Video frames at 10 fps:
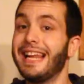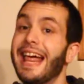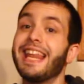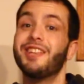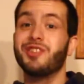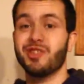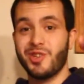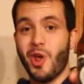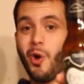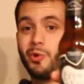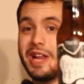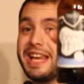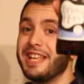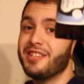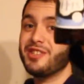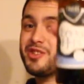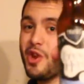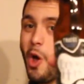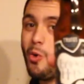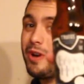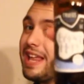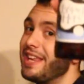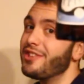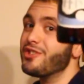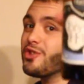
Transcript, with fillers: Let it snow, let it snow, let it